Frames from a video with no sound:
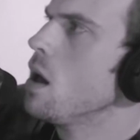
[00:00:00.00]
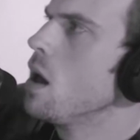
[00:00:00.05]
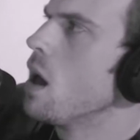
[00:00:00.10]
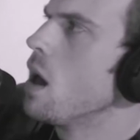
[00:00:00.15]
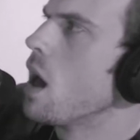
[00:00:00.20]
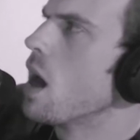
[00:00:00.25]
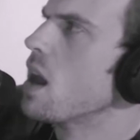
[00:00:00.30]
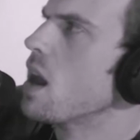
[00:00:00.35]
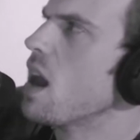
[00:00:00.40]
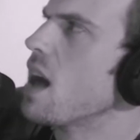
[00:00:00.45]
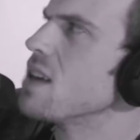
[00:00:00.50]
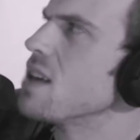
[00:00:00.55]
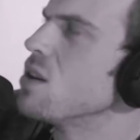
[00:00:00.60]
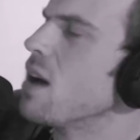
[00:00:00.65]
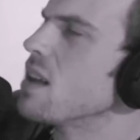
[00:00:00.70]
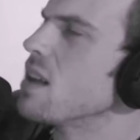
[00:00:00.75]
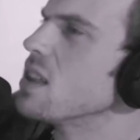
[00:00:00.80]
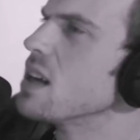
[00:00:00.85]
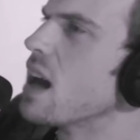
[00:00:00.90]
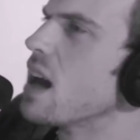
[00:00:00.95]
And
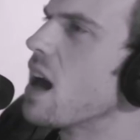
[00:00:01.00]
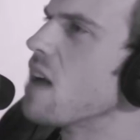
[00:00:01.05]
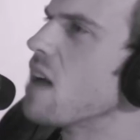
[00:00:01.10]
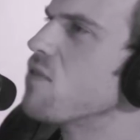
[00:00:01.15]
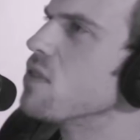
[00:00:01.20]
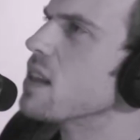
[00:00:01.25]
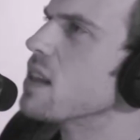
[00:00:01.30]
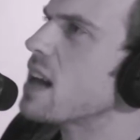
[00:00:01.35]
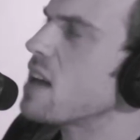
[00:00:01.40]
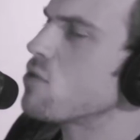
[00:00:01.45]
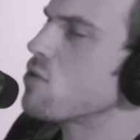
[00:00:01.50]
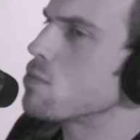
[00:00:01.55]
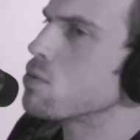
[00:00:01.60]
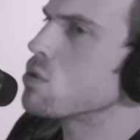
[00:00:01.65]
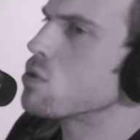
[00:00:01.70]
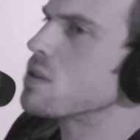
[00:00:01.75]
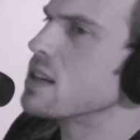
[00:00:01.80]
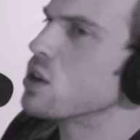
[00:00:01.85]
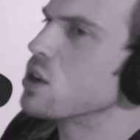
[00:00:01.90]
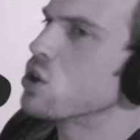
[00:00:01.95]
I feel like I have a
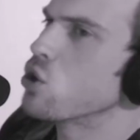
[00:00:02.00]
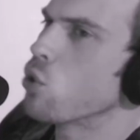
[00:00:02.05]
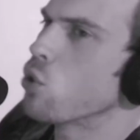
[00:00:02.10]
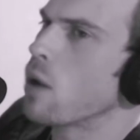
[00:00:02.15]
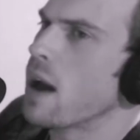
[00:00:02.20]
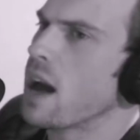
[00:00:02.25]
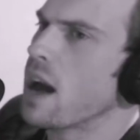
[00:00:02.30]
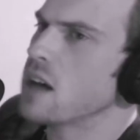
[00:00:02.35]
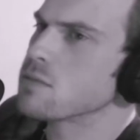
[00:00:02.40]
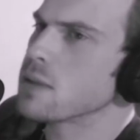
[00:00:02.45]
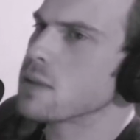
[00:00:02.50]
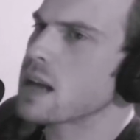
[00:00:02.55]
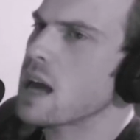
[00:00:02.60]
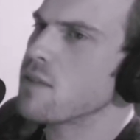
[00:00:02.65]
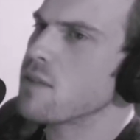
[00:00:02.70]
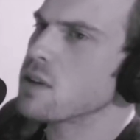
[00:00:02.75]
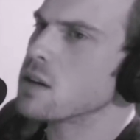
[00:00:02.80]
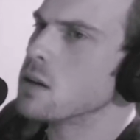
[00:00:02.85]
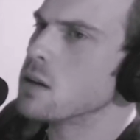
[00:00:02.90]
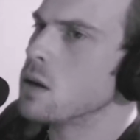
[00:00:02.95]
pretty good grasp, like
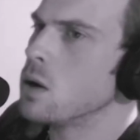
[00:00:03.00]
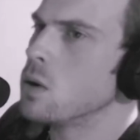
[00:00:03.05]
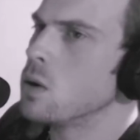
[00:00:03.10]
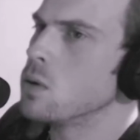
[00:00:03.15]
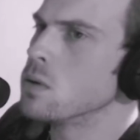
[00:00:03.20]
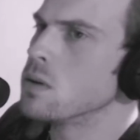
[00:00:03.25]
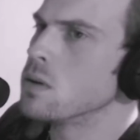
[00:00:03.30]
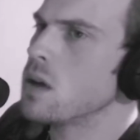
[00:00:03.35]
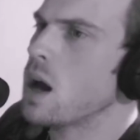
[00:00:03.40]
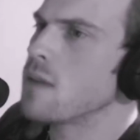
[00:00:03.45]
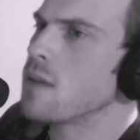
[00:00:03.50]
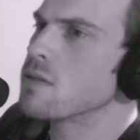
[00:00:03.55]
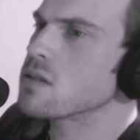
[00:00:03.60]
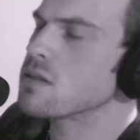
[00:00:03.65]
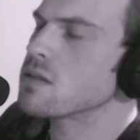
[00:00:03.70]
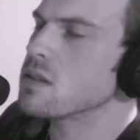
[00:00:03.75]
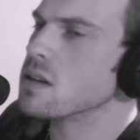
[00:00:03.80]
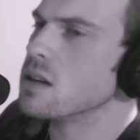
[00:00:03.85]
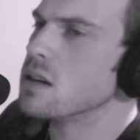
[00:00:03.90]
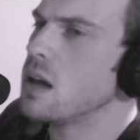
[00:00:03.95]
having known,
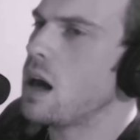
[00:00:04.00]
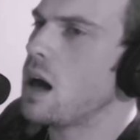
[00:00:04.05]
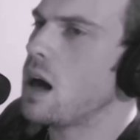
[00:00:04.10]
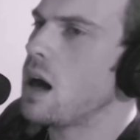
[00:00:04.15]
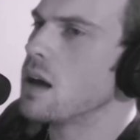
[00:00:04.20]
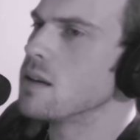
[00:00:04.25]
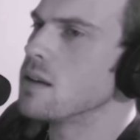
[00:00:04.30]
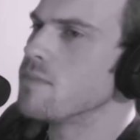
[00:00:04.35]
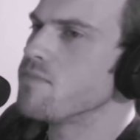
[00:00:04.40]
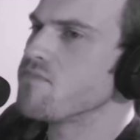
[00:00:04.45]
obviously not